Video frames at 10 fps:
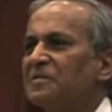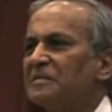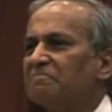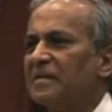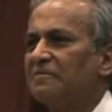
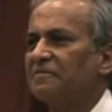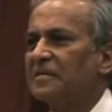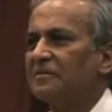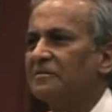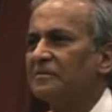at my
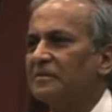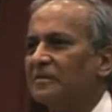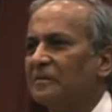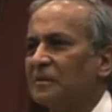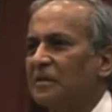feet.
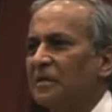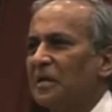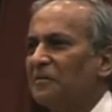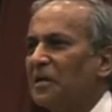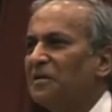
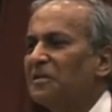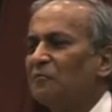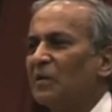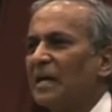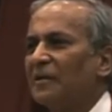In the Indian
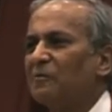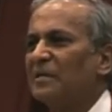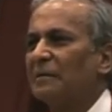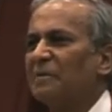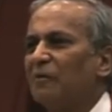vernacular,
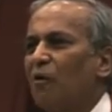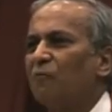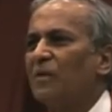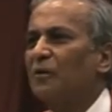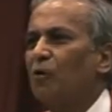come and
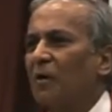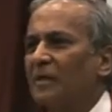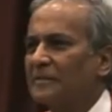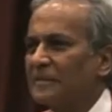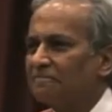offer
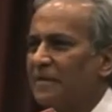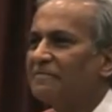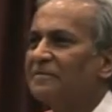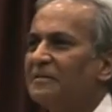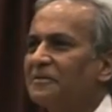coconuts at my
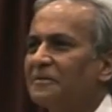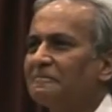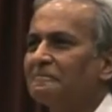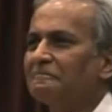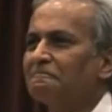feet.
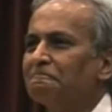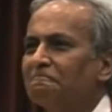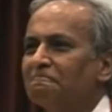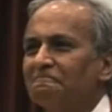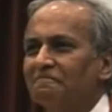
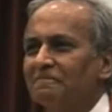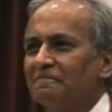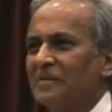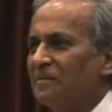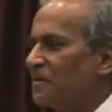
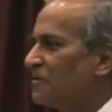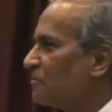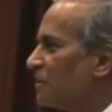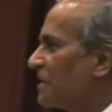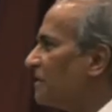And this
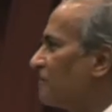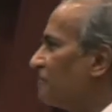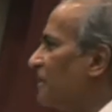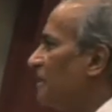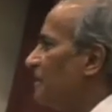particular
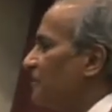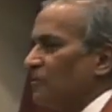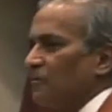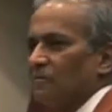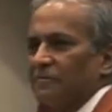field is
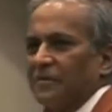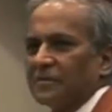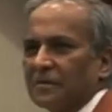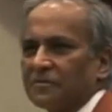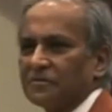called
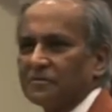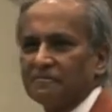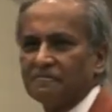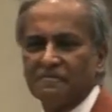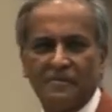physics.
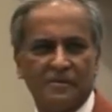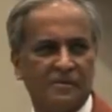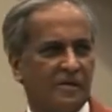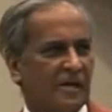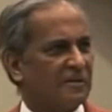
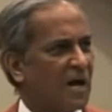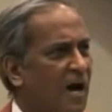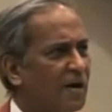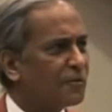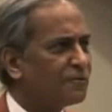And at the
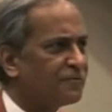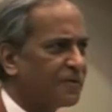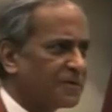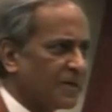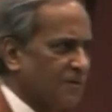heart of
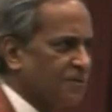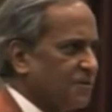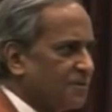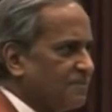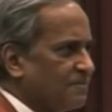
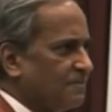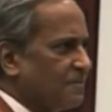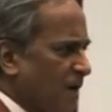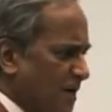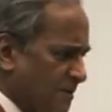physics
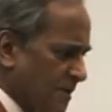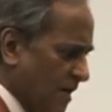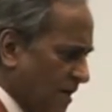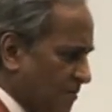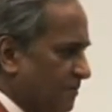right at the
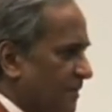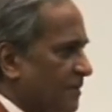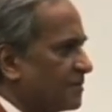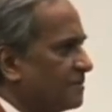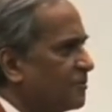heart of
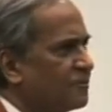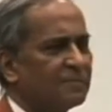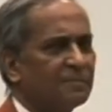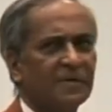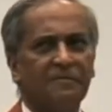it, not on the
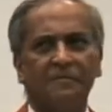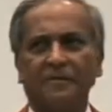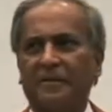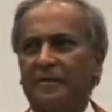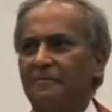
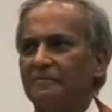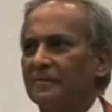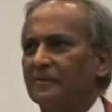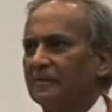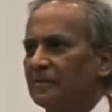periphery.
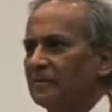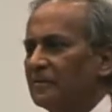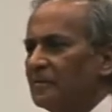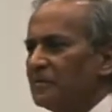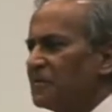
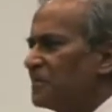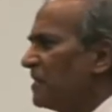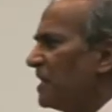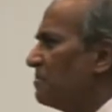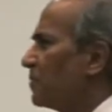So it's a
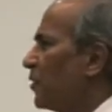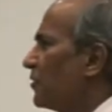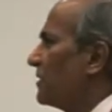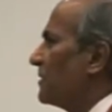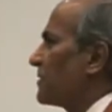very
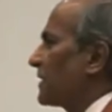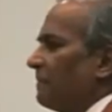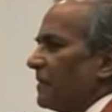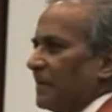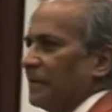important
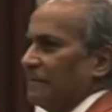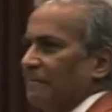discovery